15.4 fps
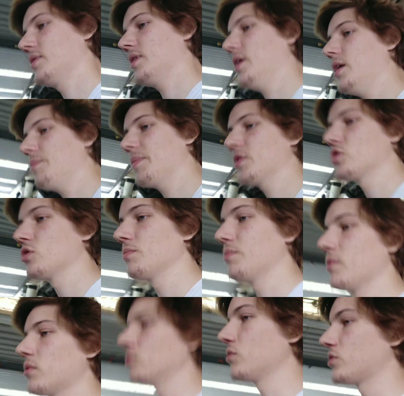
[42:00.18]
It'd be super
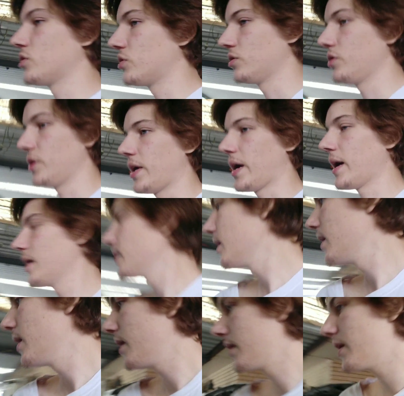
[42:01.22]
good to do that.
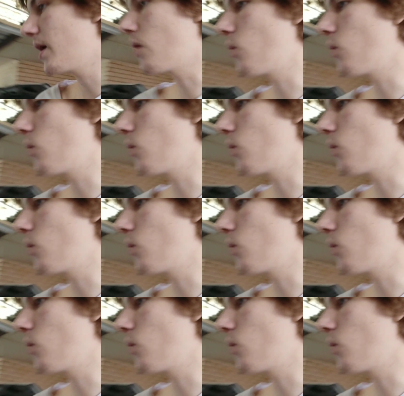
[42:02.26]
Now